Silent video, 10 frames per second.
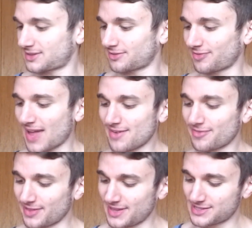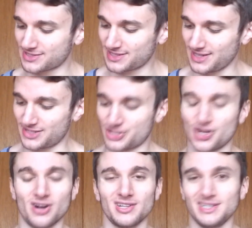Flavor for this is
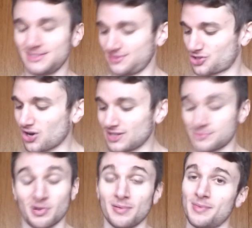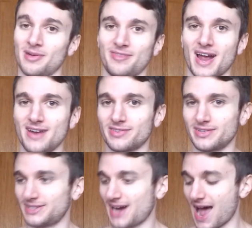chocolate. Chocolate's probably my
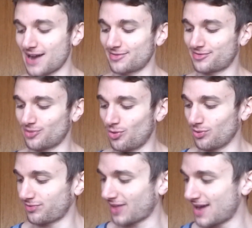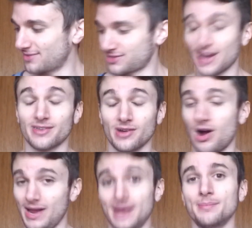favorite out of all the flavors, like
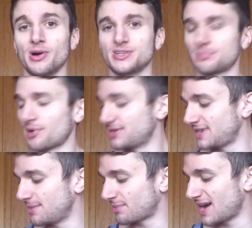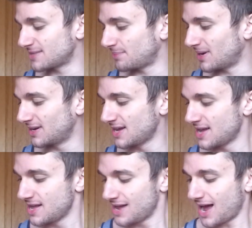in most protein brands, but
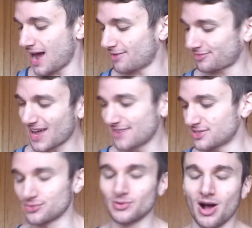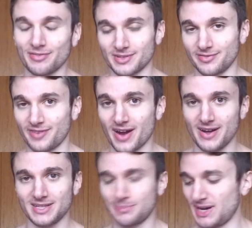flavors will often
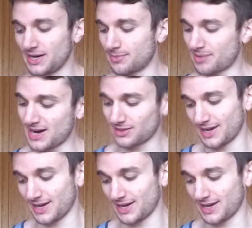vary depending on brand.